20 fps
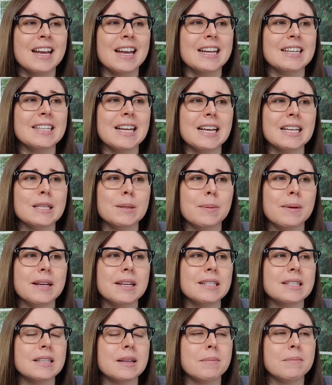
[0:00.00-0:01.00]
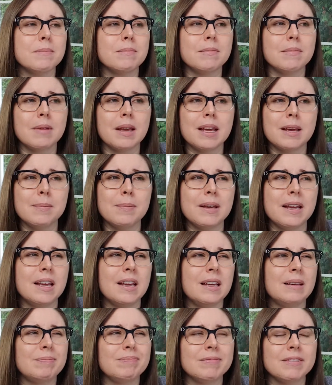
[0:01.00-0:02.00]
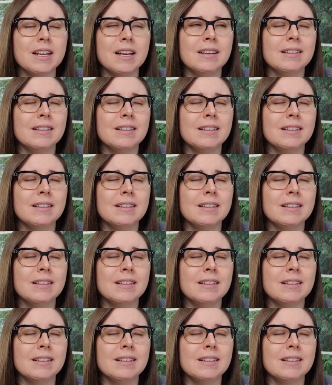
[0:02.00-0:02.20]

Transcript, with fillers: It takes place maybe,